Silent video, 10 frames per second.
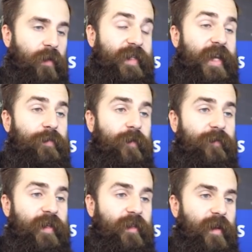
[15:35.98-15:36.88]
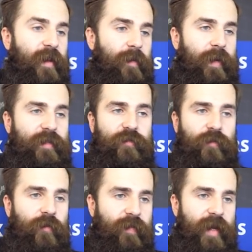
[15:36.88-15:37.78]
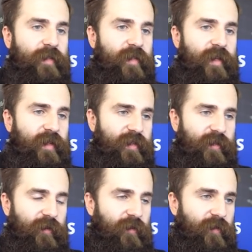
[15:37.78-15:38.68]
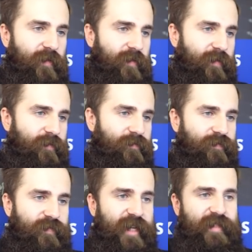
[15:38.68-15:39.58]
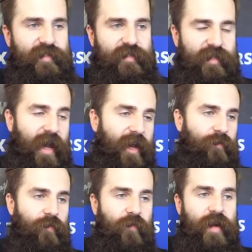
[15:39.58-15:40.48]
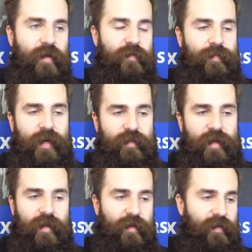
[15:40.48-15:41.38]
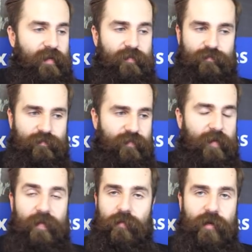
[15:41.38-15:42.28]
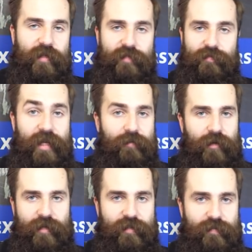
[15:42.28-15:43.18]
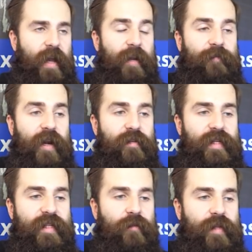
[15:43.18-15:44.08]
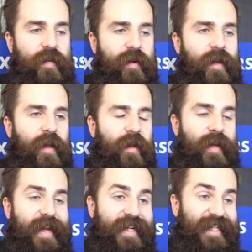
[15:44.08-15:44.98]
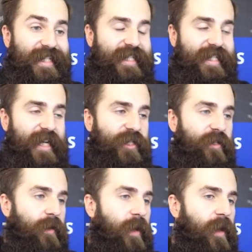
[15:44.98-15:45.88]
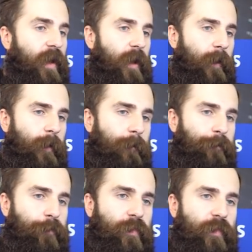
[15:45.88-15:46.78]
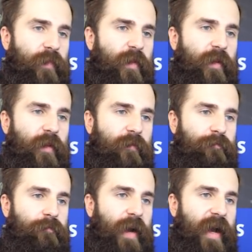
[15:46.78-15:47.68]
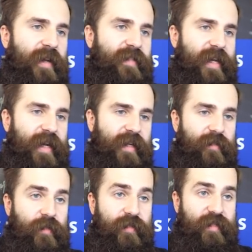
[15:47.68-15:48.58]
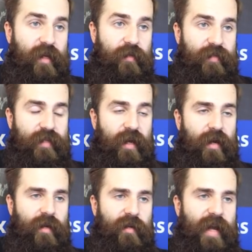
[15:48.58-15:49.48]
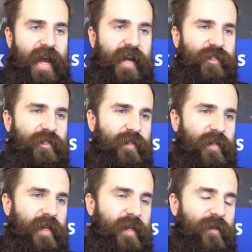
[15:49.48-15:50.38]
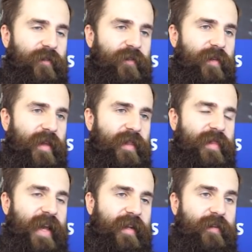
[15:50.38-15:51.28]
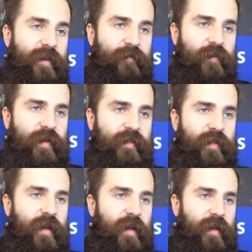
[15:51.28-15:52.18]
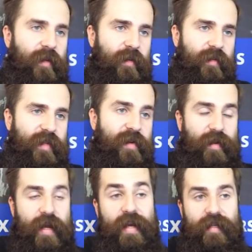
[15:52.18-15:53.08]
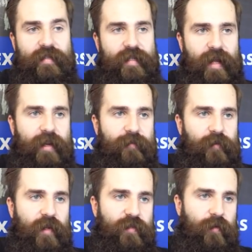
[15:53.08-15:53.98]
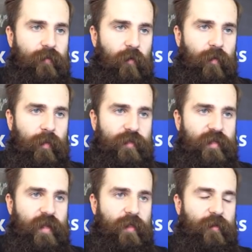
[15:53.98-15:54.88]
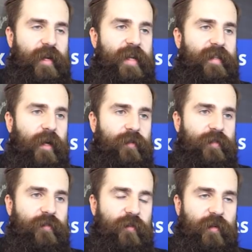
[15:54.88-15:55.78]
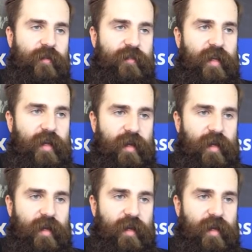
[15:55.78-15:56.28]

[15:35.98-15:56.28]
take profit, but not always. So that's kind of weird, but if it works, it works. And finally, down here in this section, the buys and the sells are actually not really that different. There is a difference of almost $3,000,